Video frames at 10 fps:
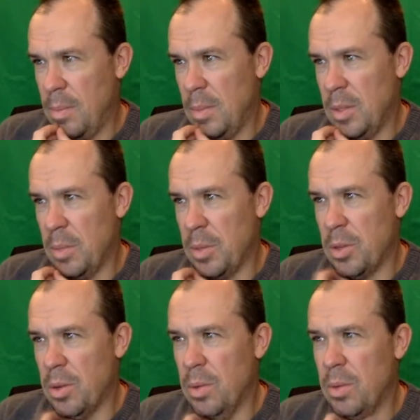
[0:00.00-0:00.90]
is it
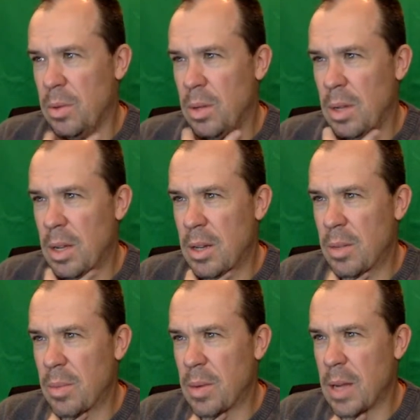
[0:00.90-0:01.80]
Patron? How do you
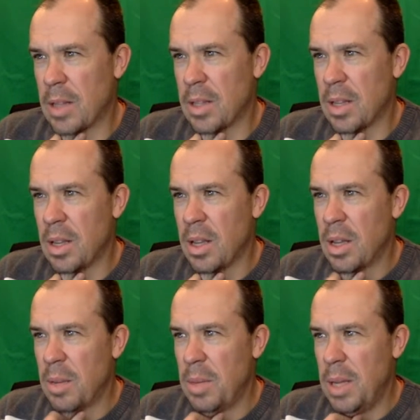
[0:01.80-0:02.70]
even pronounce that?
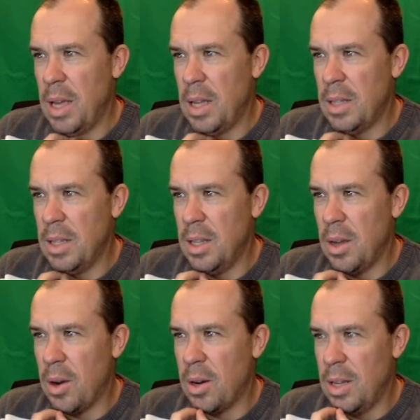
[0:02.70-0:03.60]

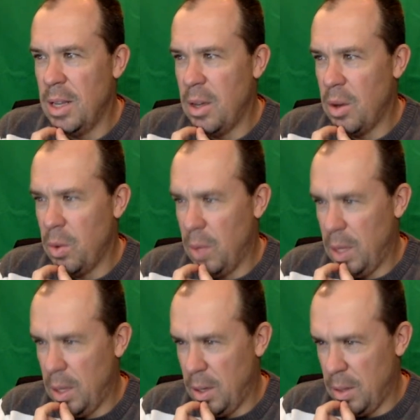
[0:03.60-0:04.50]

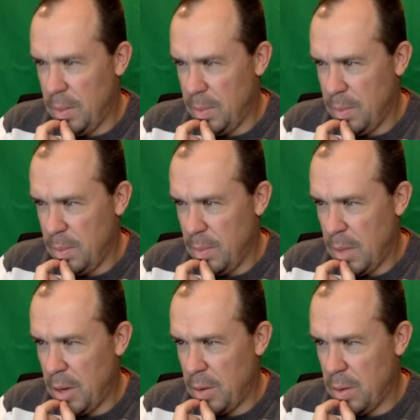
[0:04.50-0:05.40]
Patreon.
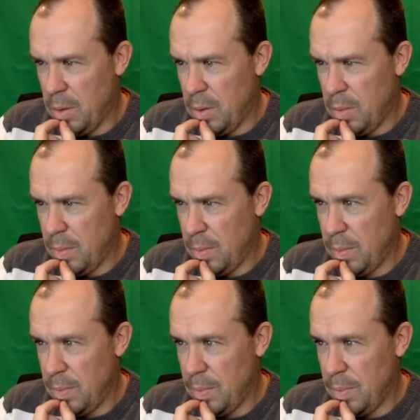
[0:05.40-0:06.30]
Patron.
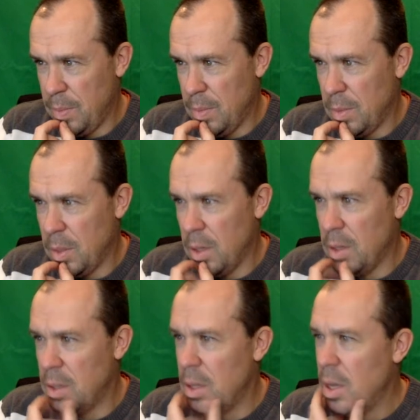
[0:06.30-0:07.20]
So
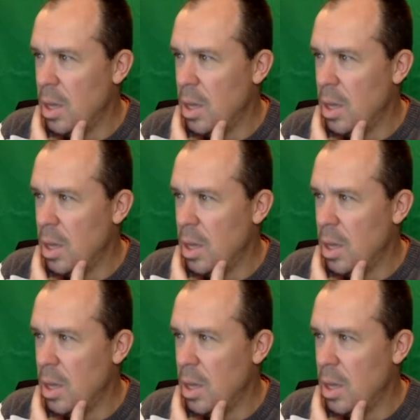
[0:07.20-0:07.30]
there's